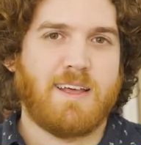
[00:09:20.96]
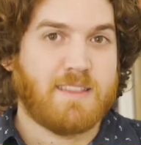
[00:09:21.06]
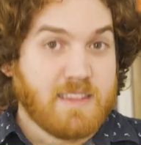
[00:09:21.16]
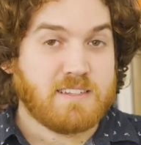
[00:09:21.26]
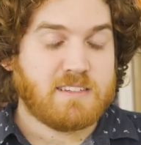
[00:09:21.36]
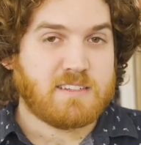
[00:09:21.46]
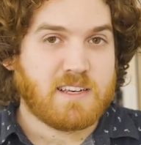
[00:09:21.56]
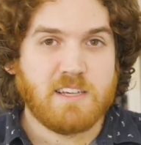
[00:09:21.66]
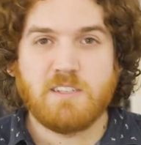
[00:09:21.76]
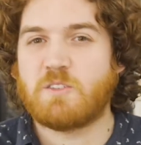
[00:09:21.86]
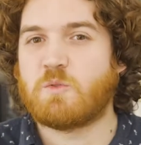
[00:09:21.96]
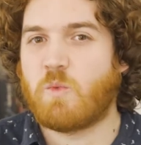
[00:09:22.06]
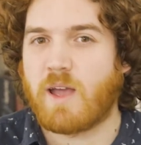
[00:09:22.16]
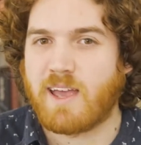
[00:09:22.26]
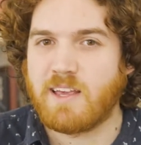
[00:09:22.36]
This is
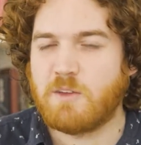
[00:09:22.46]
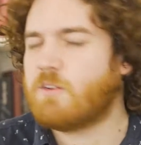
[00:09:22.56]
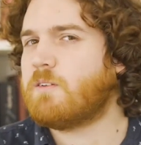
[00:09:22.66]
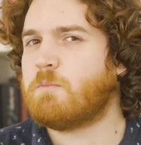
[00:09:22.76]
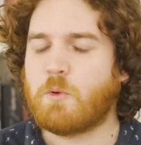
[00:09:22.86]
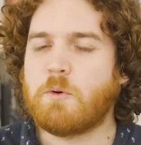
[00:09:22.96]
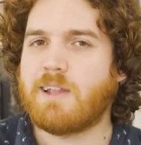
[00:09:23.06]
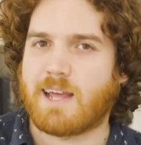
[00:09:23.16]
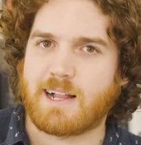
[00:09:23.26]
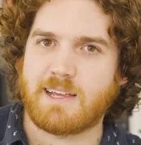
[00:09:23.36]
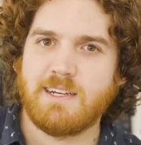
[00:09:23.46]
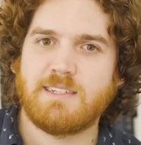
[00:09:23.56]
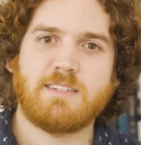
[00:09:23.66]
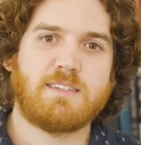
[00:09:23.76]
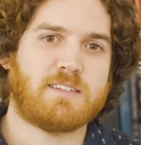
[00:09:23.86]
where you're more likely
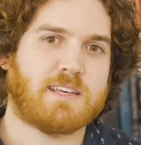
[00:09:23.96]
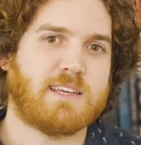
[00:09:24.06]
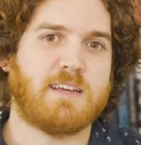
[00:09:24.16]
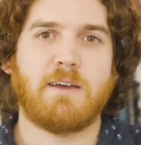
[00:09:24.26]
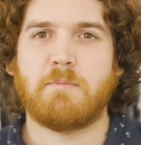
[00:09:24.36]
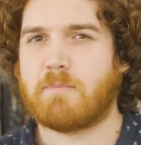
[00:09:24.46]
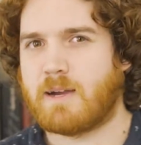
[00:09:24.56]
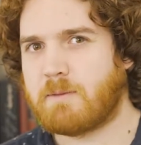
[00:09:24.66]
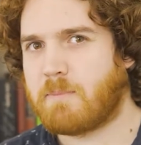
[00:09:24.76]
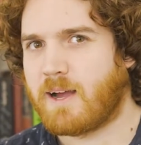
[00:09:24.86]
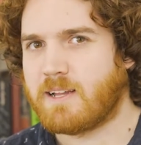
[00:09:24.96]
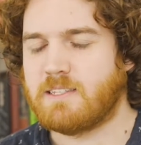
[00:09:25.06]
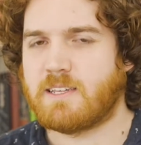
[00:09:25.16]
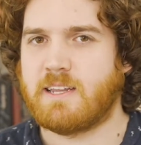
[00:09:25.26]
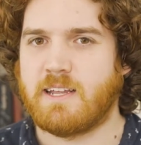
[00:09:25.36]
to see minor
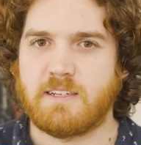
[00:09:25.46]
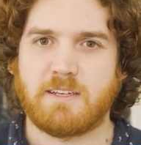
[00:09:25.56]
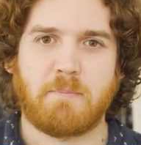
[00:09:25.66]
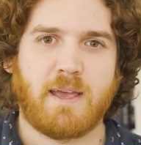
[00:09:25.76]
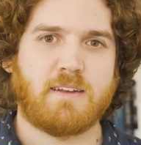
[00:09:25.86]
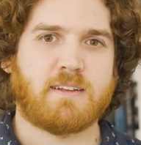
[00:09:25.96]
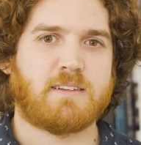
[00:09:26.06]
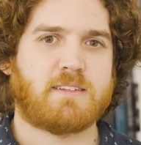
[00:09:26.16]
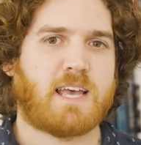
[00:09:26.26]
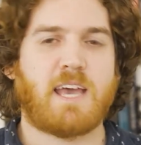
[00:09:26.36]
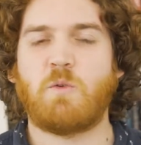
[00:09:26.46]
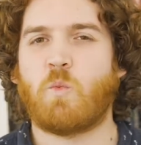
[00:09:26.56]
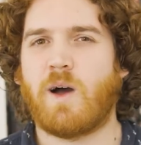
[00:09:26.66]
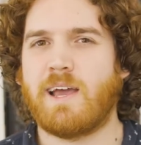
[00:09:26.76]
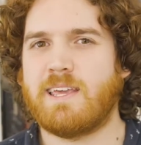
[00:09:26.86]
parties and independents, and
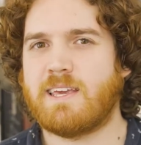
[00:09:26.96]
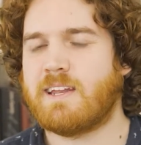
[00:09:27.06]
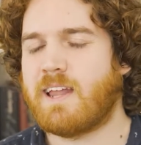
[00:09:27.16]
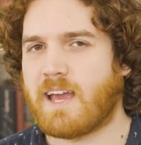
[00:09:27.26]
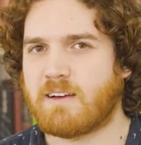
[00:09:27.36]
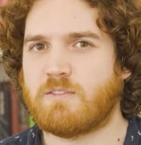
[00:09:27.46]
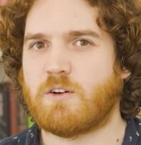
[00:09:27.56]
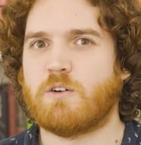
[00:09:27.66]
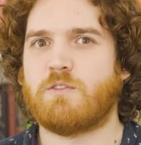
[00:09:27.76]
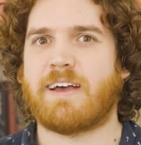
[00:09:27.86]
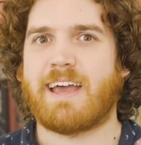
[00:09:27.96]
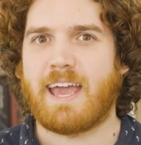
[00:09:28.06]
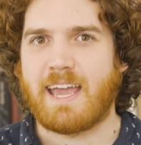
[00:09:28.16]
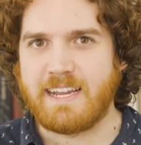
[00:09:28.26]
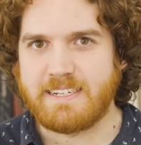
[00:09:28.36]
why it can have over
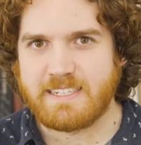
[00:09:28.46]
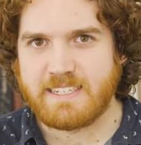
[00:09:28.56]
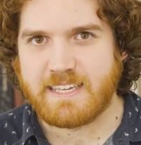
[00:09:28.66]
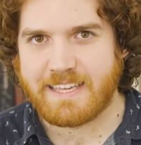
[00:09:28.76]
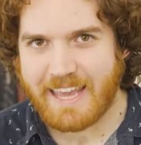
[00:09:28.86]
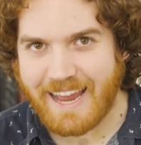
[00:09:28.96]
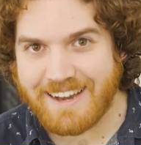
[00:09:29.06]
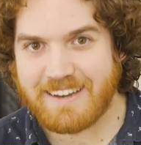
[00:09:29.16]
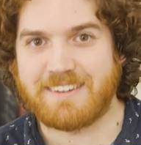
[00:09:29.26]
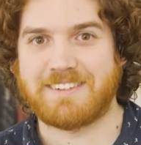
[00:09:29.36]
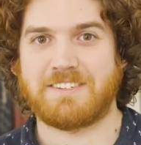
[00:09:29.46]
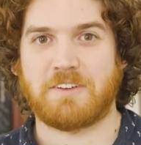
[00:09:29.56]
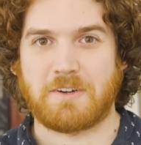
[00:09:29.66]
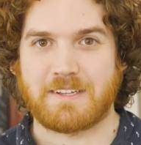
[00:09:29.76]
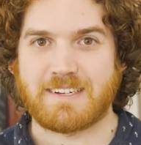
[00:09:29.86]
80 candidates
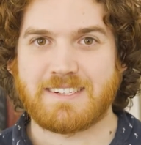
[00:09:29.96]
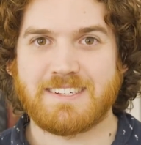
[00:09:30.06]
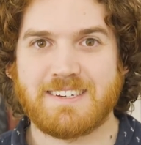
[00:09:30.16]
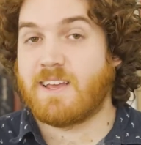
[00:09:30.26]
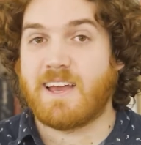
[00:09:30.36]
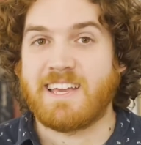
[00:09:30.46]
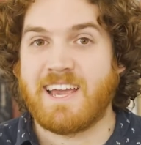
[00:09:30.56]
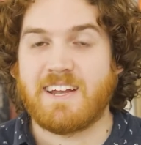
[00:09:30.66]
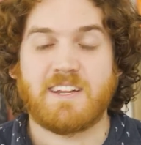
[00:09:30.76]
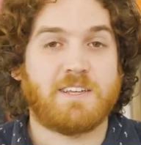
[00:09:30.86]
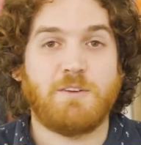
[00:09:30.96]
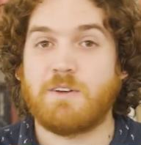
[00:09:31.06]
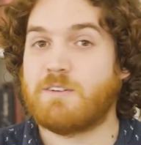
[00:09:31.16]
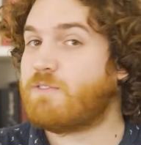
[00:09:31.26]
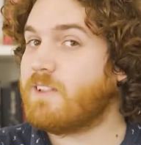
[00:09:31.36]
on it. Again, you
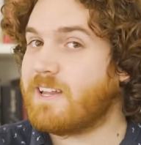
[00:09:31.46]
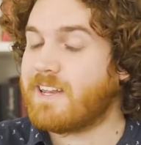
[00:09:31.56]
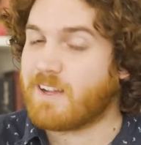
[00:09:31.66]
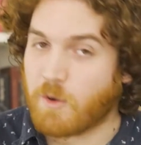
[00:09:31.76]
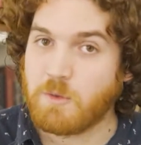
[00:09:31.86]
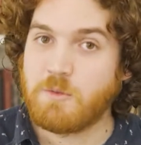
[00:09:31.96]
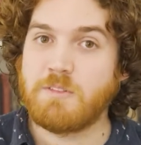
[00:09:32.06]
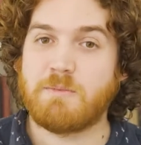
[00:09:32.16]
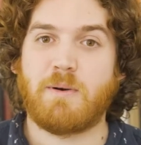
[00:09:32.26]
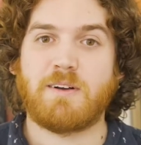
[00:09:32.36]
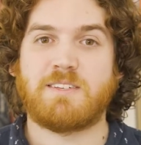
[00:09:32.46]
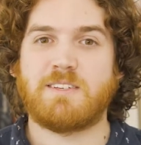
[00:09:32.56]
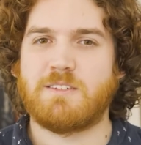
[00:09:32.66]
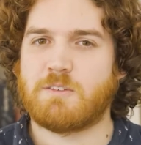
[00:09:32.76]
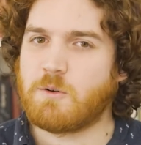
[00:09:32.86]
can fill in all the
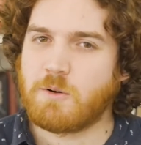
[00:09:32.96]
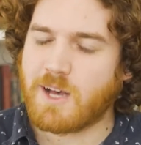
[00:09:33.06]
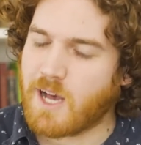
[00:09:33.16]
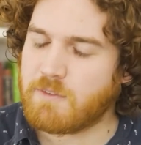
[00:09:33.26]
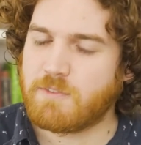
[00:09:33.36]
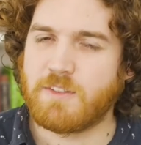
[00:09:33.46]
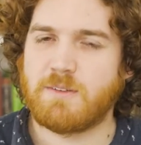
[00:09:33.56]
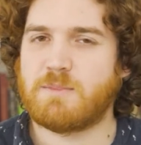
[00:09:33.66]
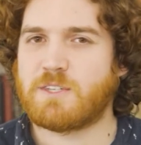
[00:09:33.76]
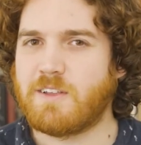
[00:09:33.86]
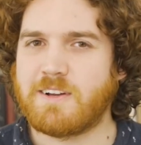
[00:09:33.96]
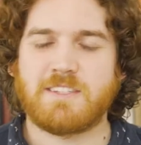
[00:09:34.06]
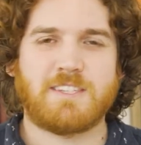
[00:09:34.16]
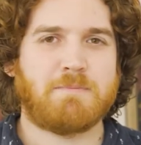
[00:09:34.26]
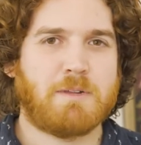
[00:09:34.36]
boxes or half of them so long
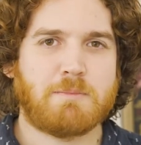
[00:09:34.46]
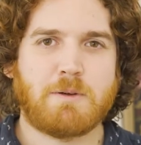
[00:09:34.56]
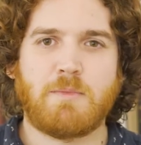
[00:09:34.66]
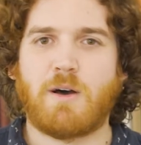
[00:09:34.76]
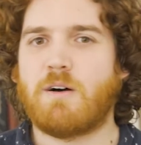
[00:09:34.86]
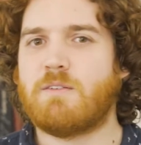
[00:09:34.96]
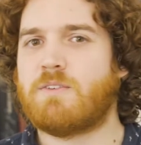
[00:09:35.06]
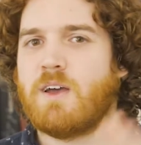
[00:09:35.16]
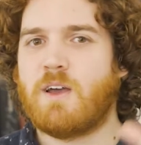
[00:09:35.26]
as there's a minimum of